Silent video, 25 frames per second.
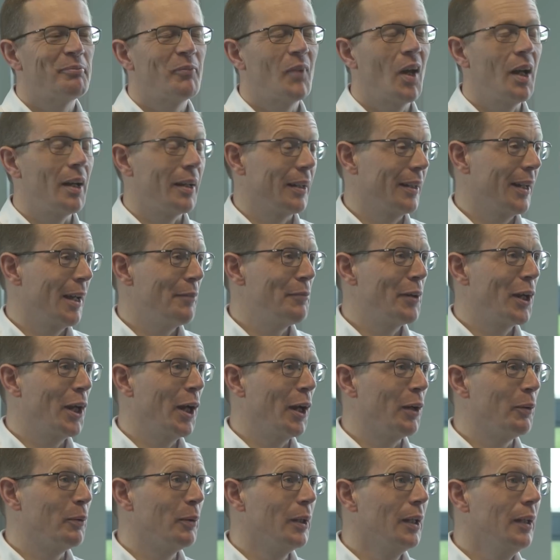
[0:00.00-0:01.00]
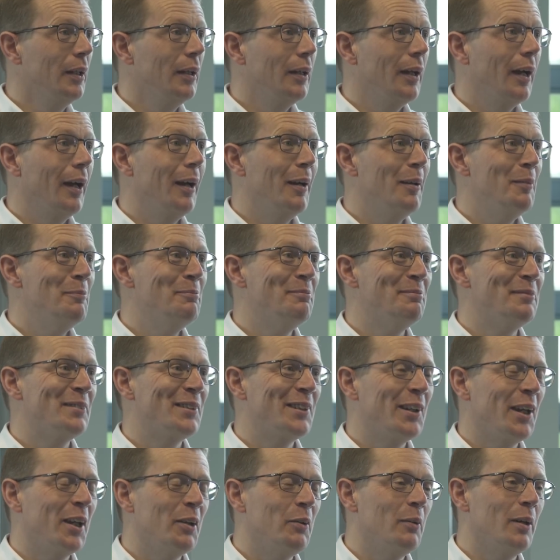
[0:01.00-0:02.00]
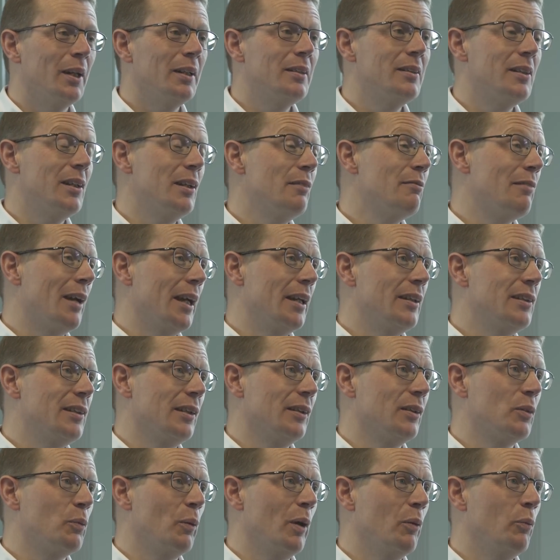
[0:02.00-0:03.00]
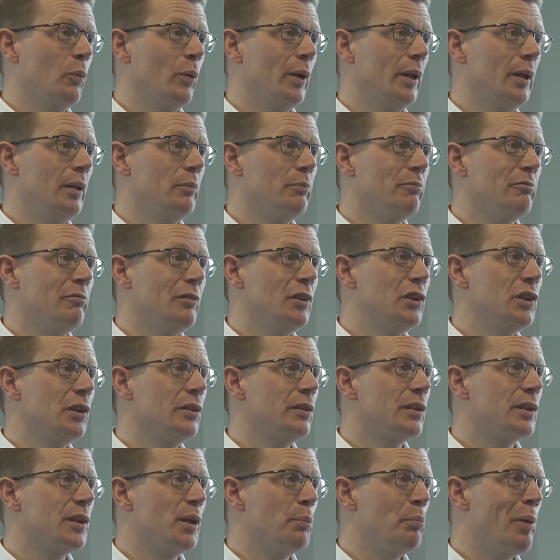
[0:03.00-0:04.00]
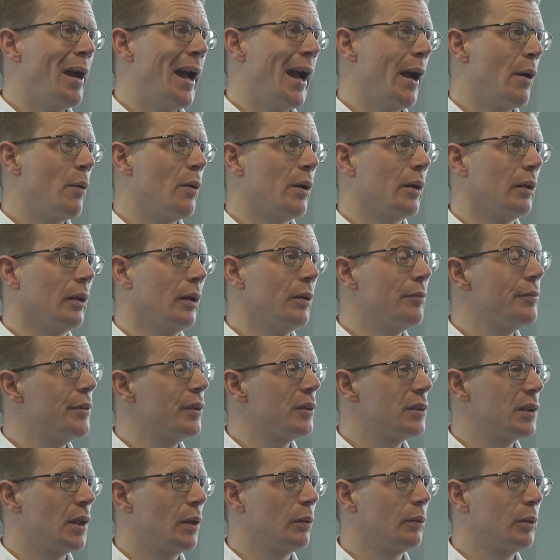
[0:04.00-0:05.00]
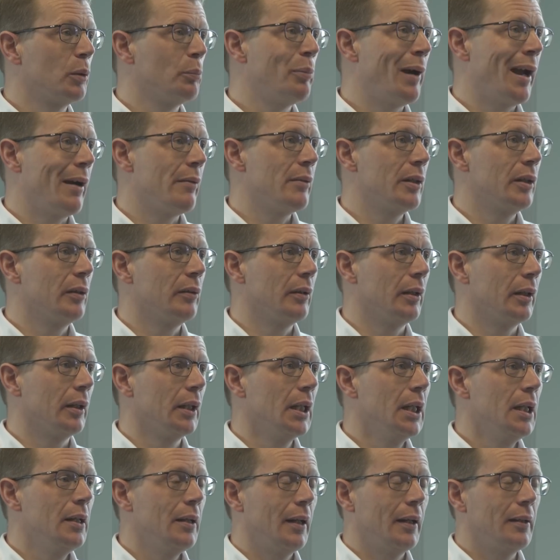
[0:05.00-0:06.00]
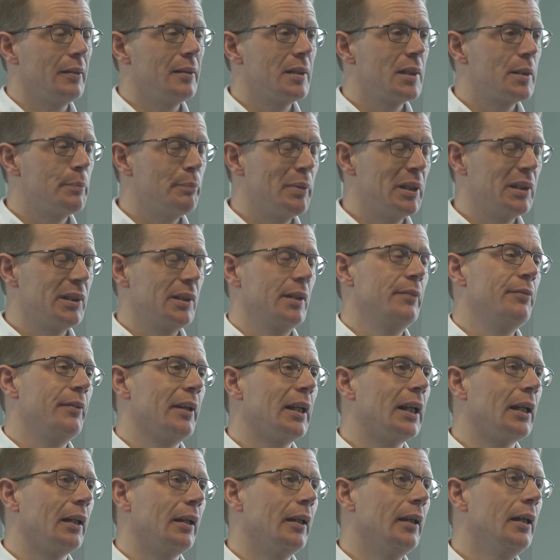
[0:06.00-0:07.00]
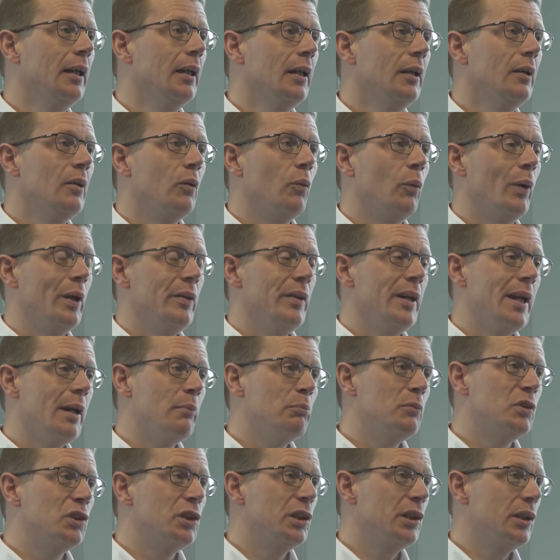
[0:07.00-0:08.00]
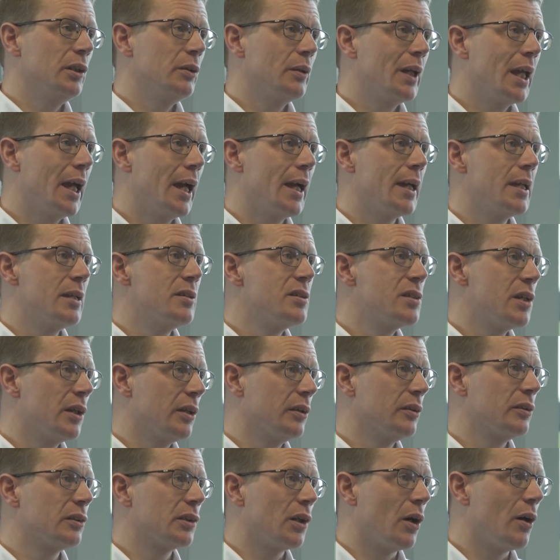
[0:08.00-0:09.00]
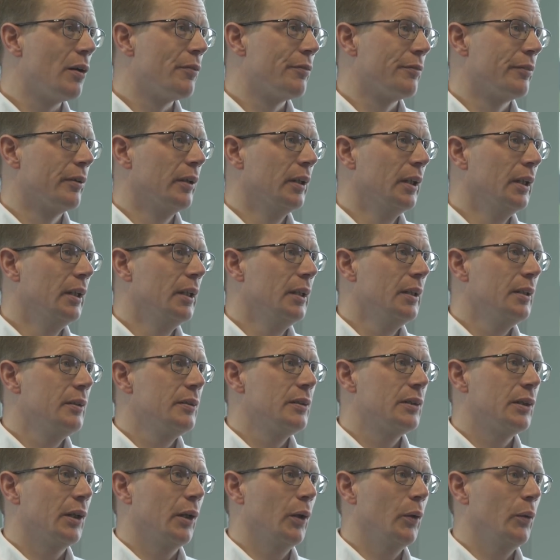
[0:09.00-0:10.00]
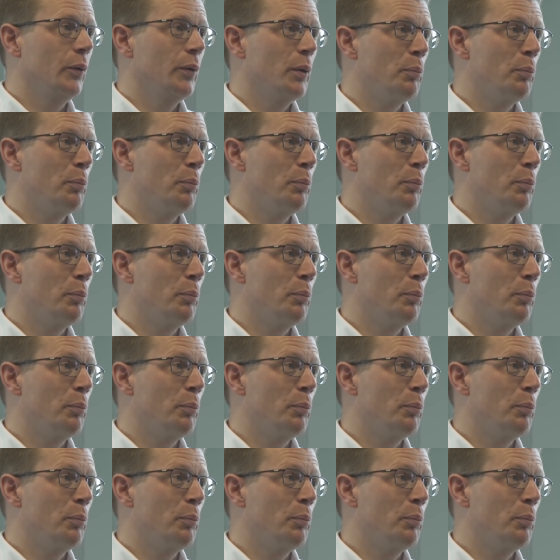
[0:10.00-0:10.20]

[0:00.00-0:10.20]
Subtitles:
I can have a go. So a derate is when we reduce the power of the total power unit, and specifically when the MGUK turns off. So